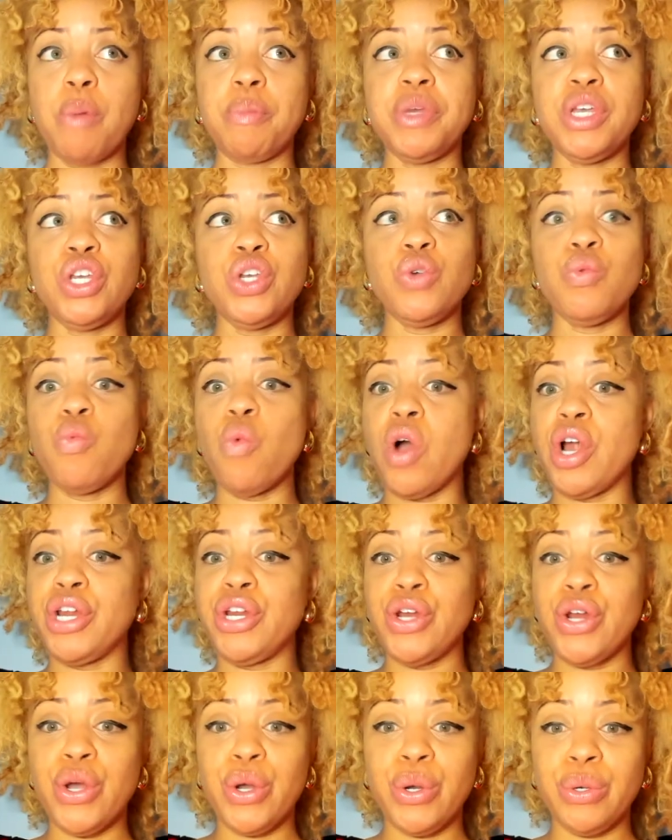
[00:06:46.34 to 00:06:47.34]
Me. You want to
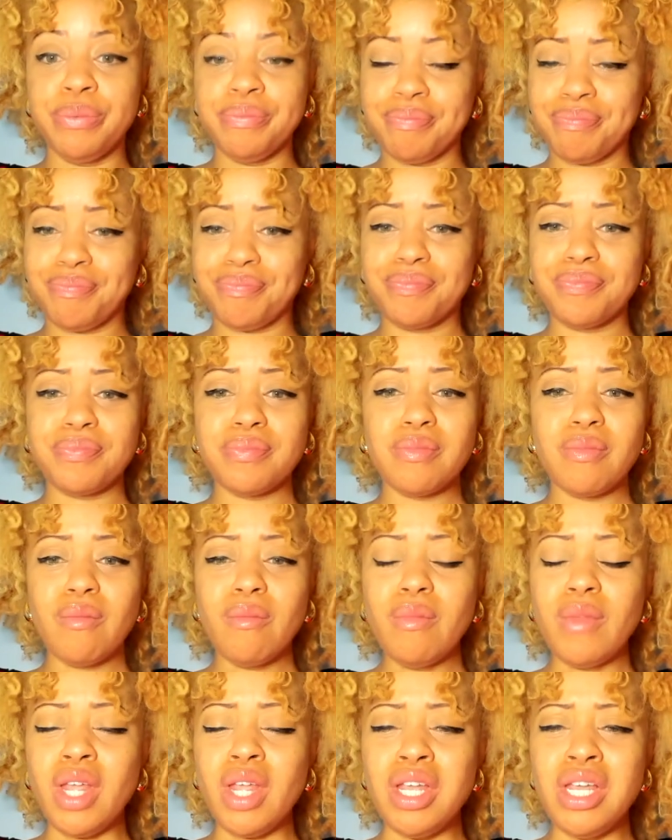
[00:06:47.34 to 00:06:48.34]
know,
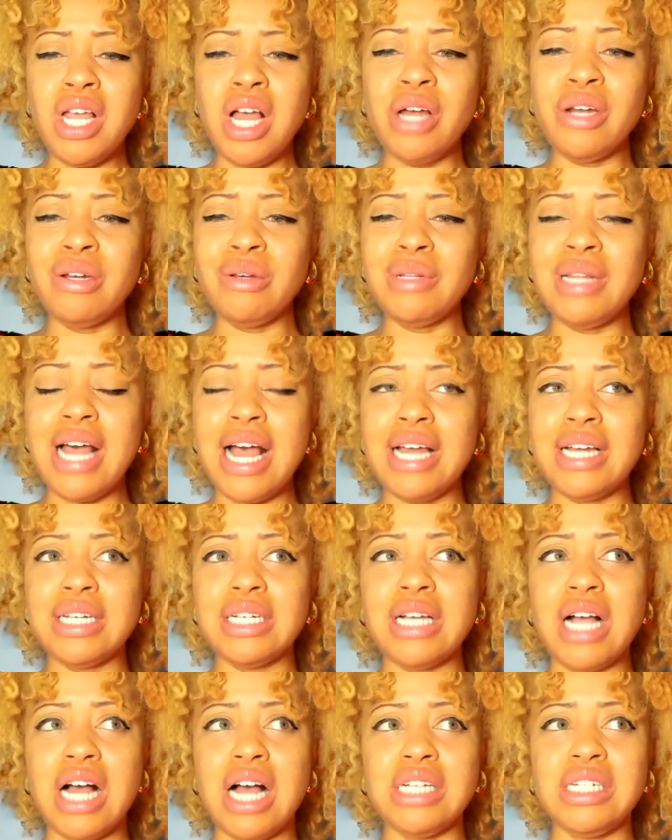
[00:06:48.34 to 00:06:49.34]
y'all know
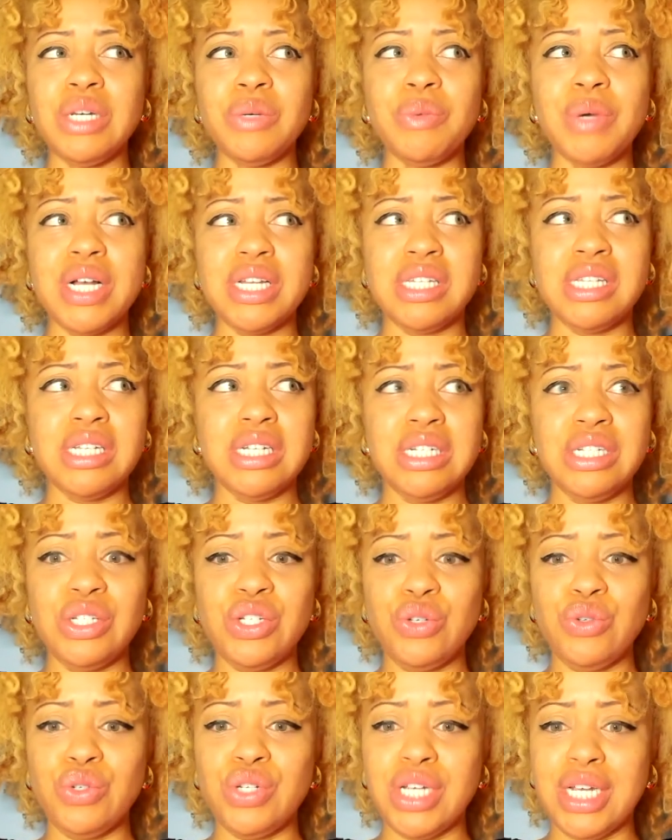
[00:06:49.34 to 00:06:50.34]
that Kanye West and
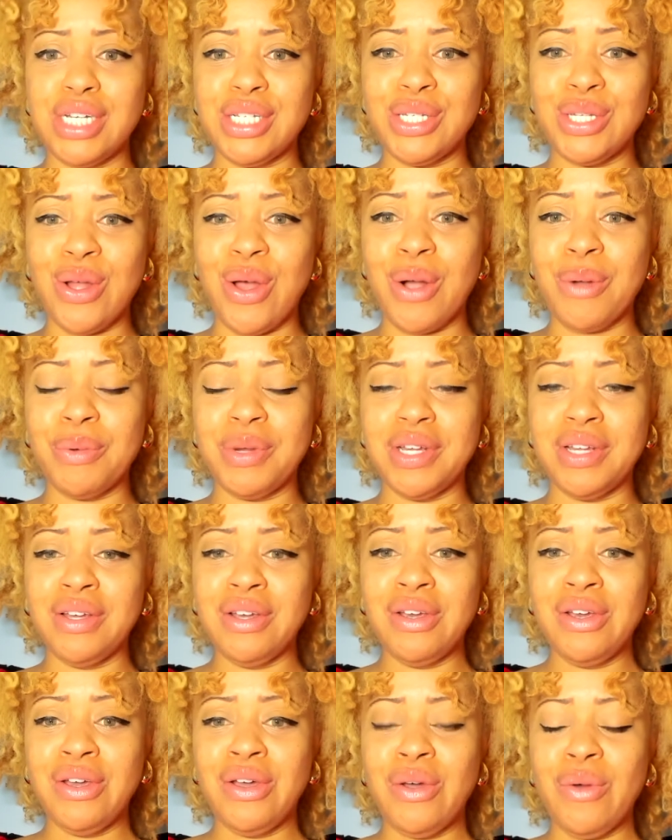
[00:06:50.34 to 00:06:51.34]
2 Chainz song
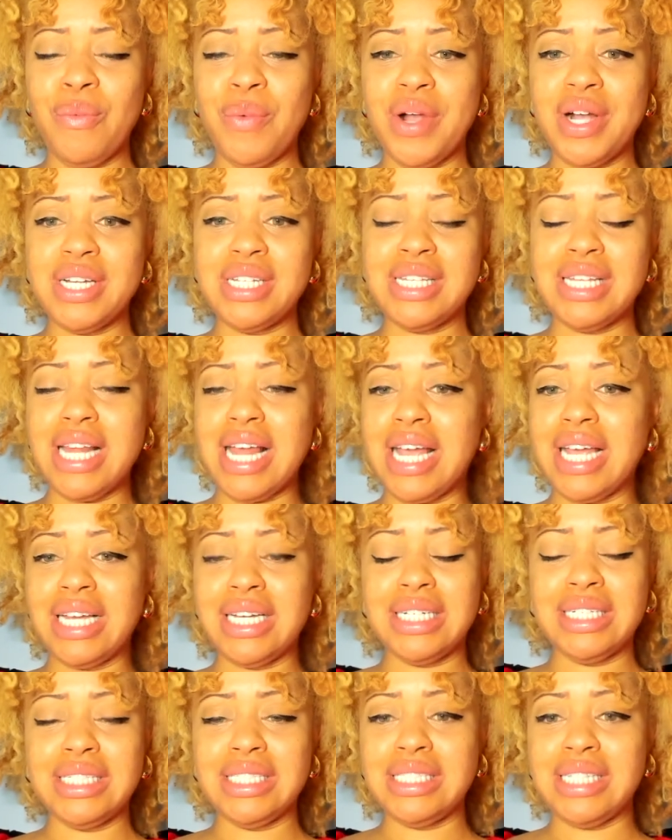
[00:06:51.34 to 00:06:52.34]
where it's
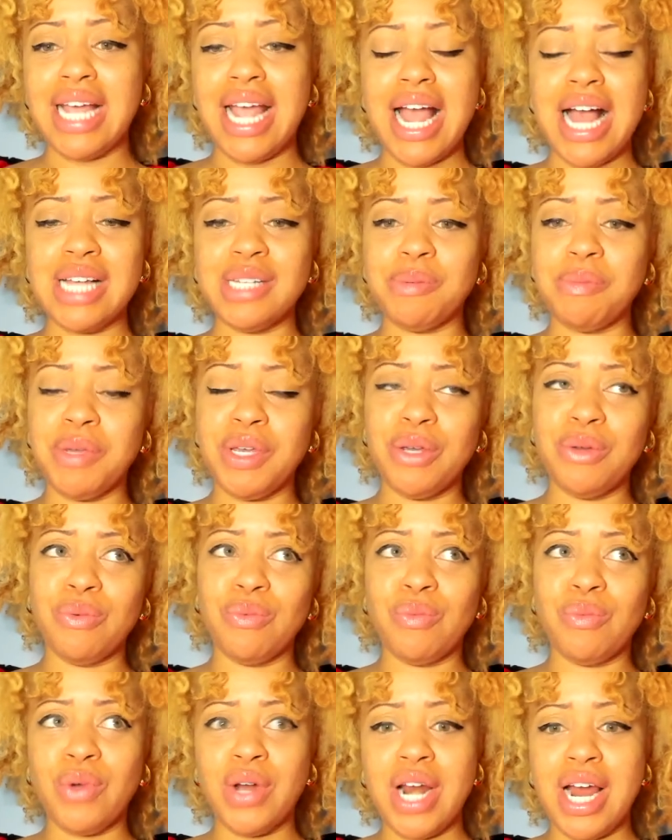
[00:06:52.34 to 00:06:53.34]
like they ask me
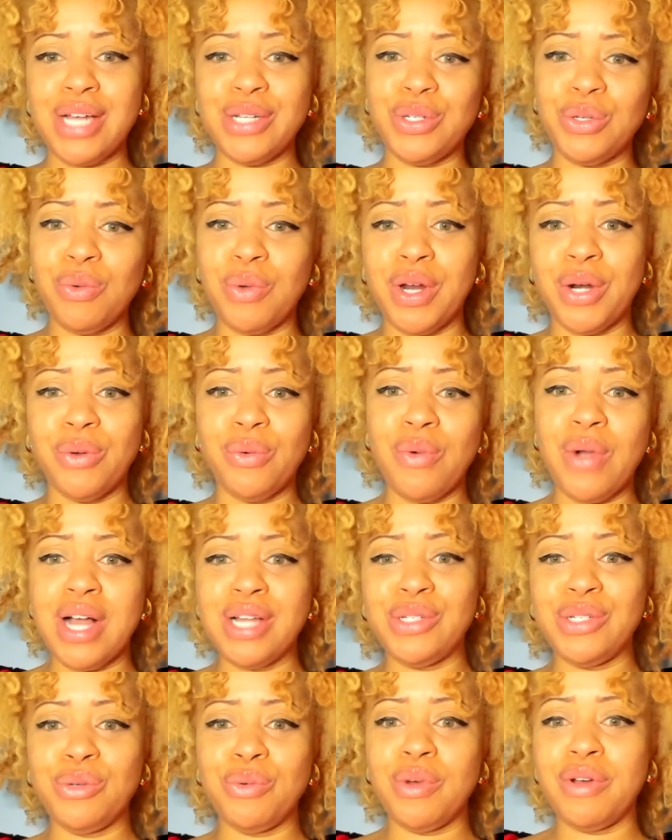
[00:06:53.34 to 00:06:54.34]
what I do and who I
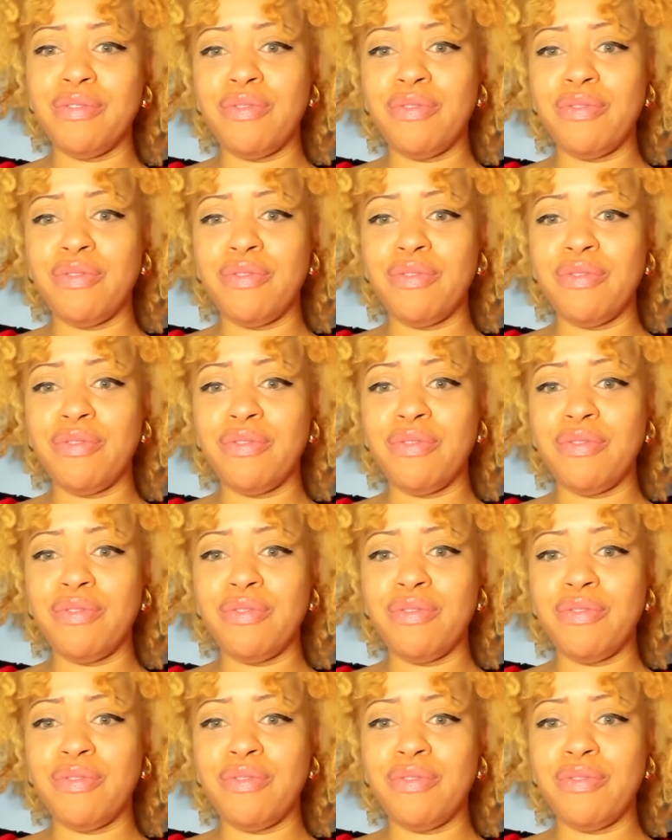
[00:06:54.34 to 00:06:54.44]
do it